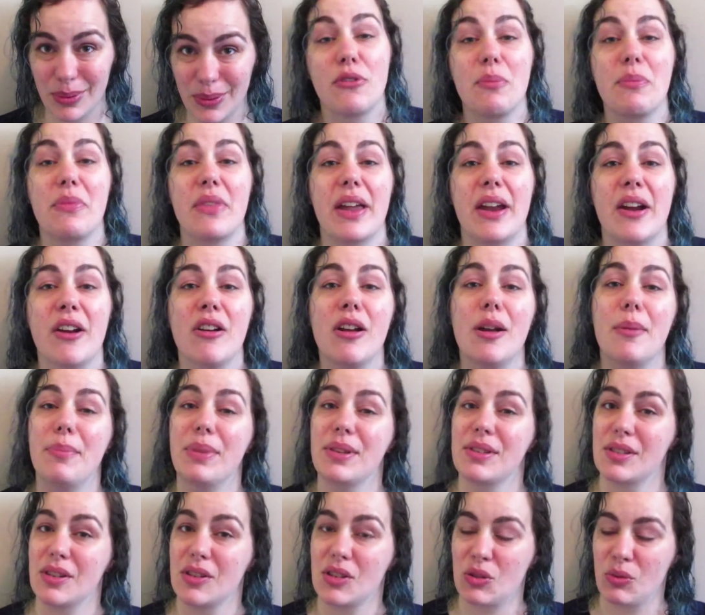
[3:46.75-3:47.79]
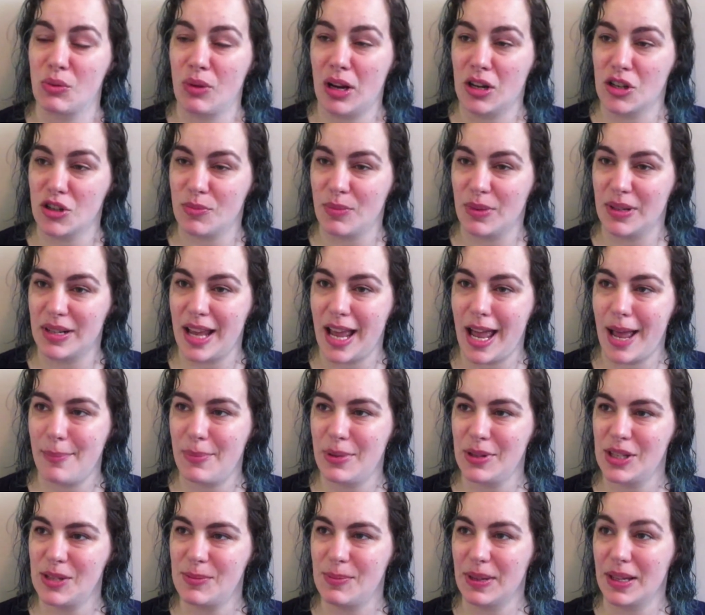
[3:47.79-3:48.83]
From there, a business arrangement
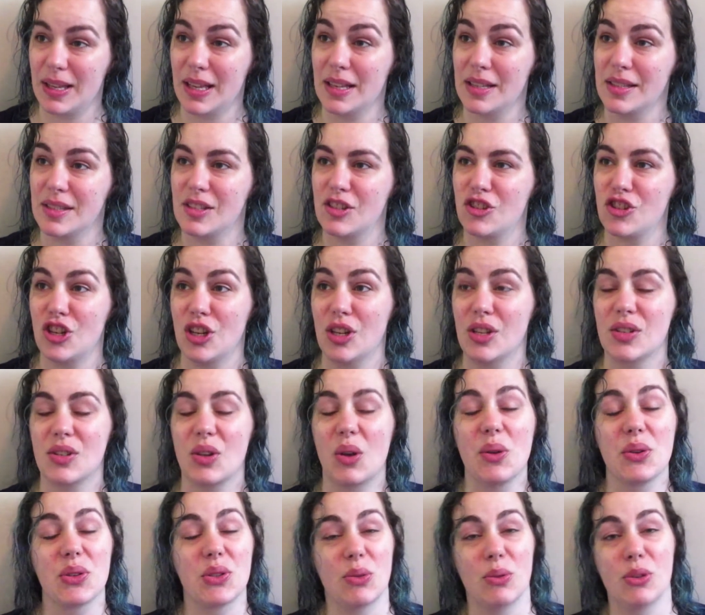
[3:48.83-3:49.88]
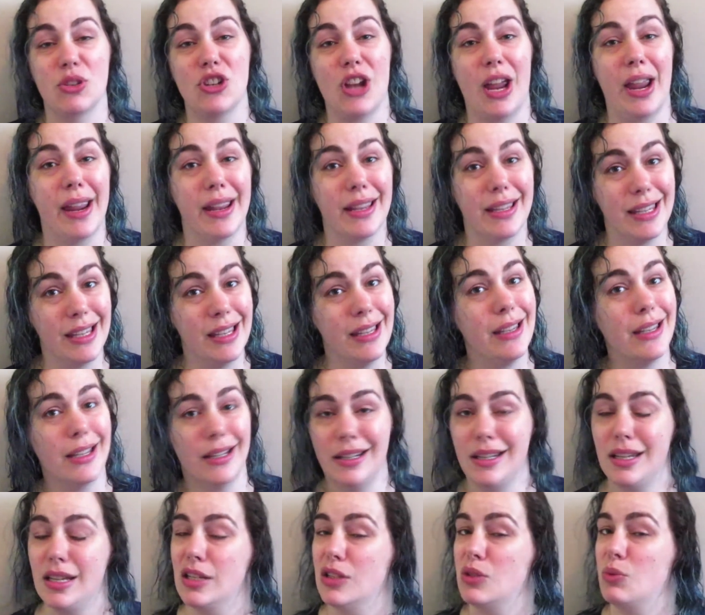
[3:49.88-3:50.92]
happens because she is also a giant geek
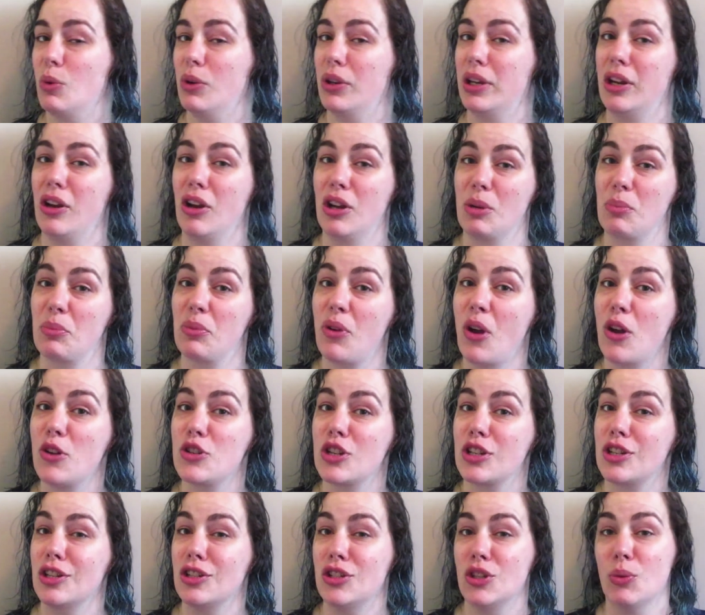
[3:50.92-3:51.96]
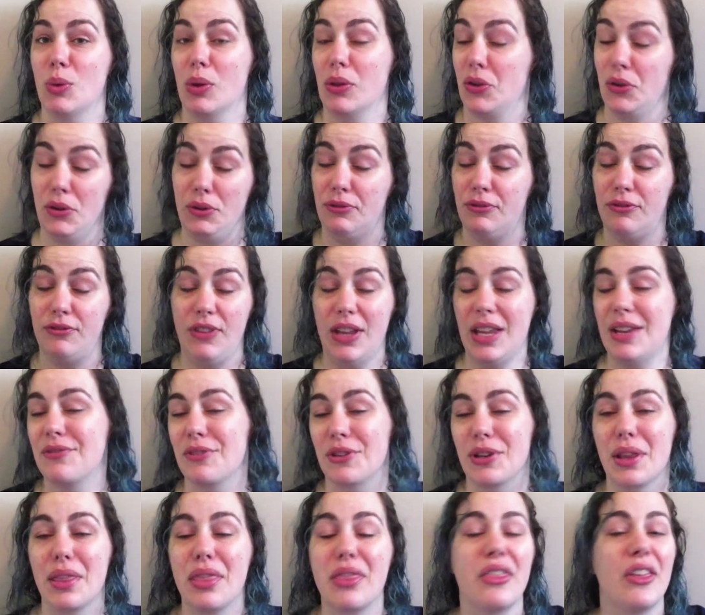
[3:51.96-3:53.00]
and he's working on a project to do with her
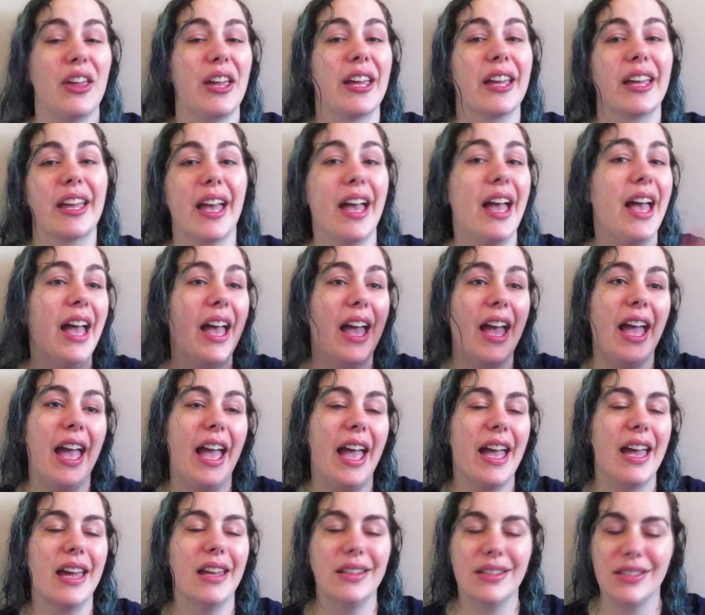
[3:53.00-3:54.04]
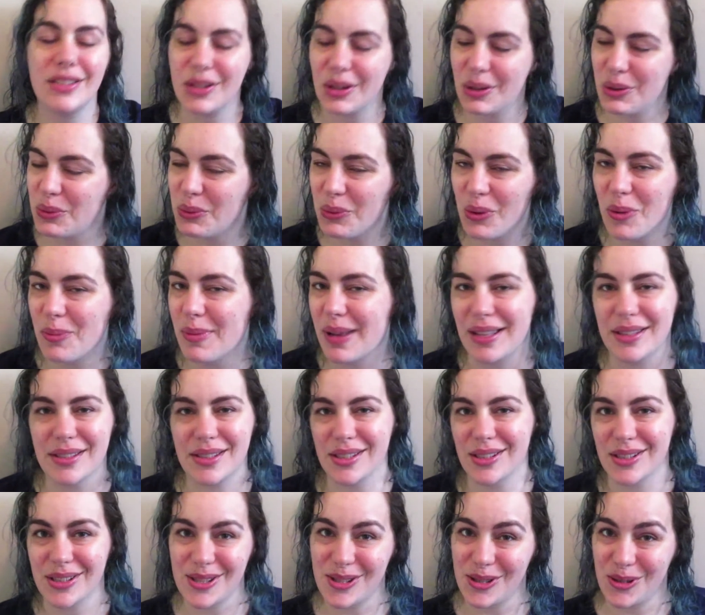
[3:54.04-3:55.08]
favorite thing, and romance
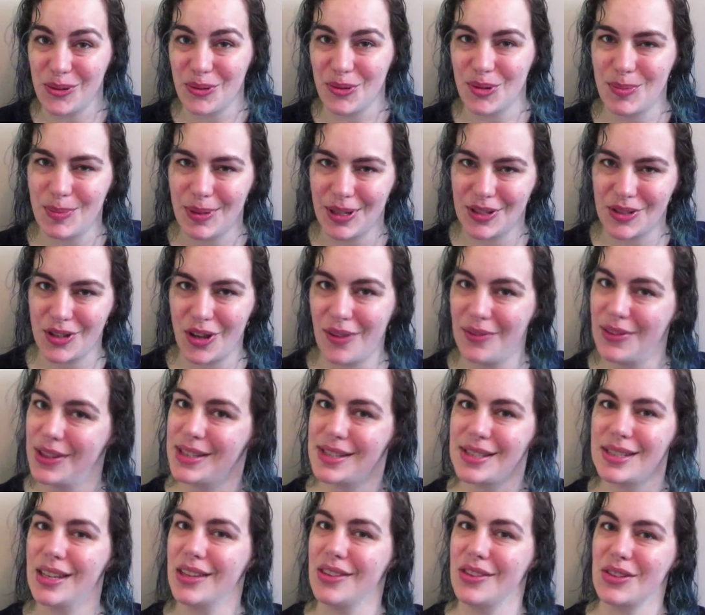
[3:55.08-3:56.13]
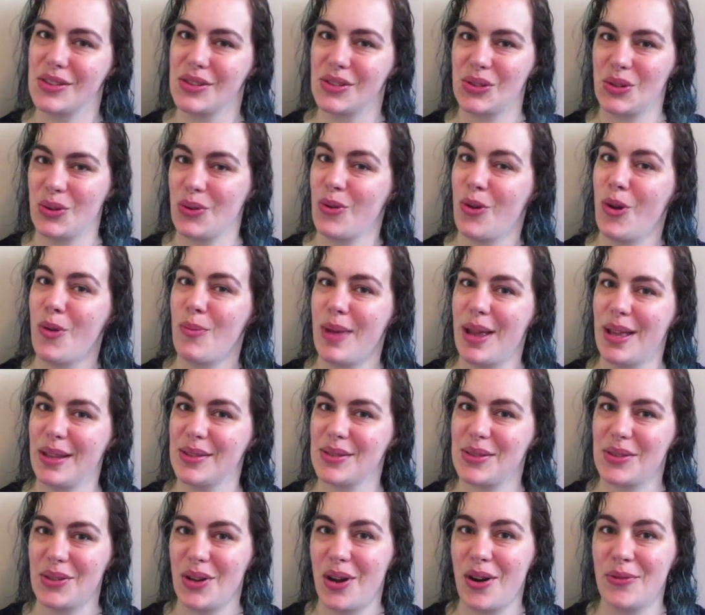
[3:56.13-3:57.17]
ensues because obviously this is a
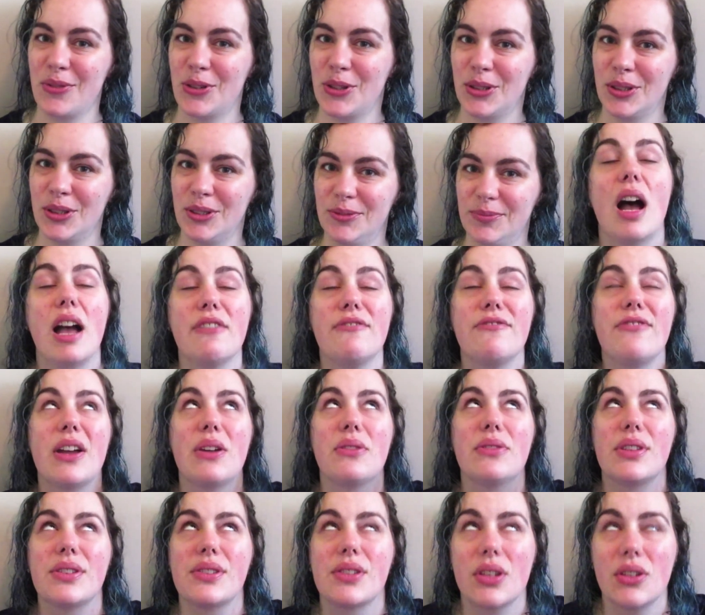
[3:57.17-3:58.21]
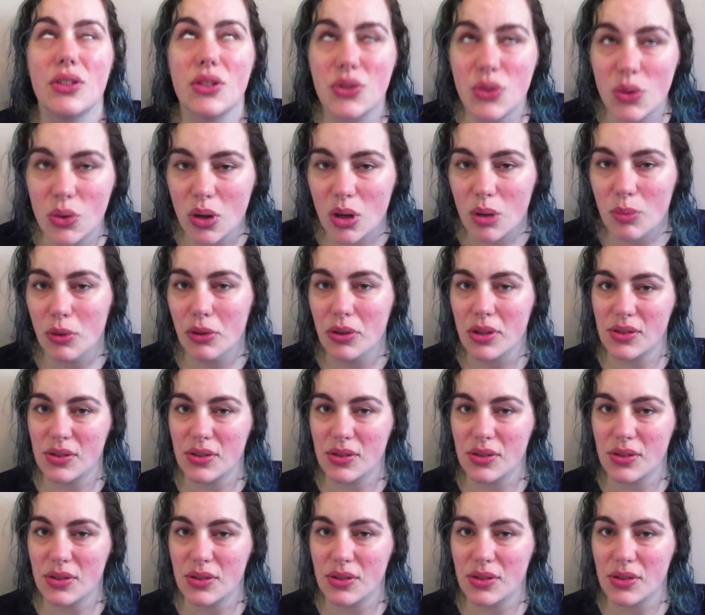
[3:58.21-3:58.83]
romance novel. I found this adorable.